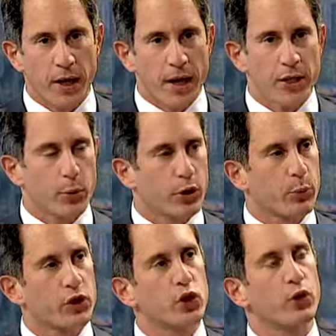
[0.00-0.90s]
and you were going to
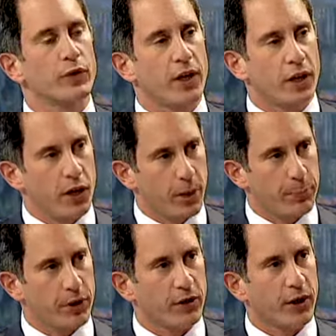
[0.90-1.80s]
rejuvenate a
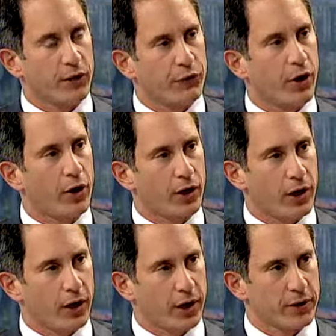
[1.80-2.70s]
company that had fallen on
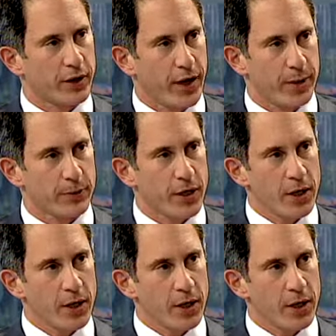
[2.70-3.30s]
hard times.